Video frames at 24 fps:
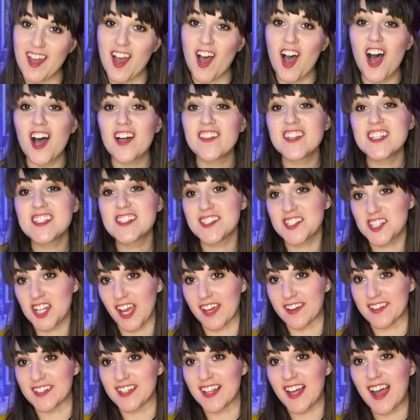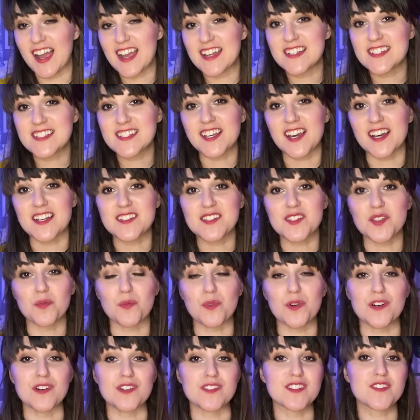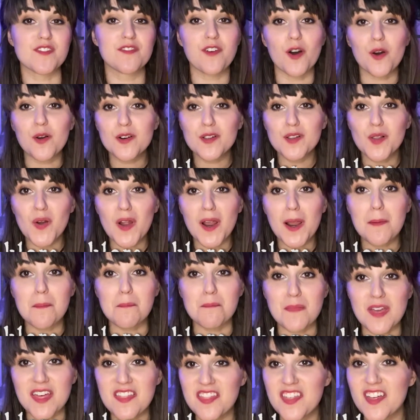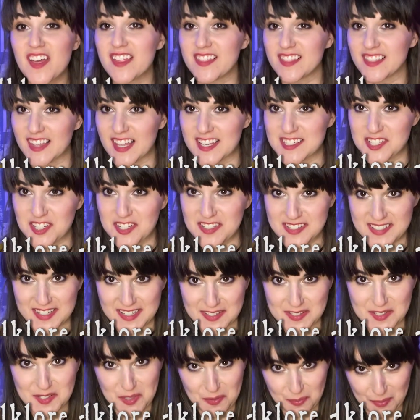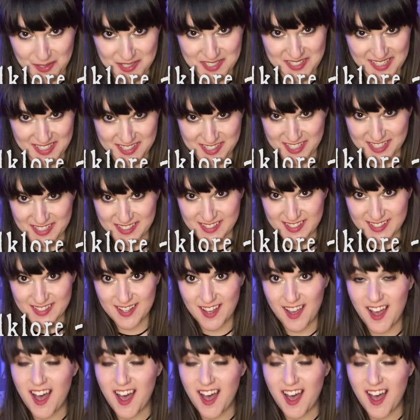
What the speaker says: On this channel, I discuss the world's folklore, myth, legends, and superstitions.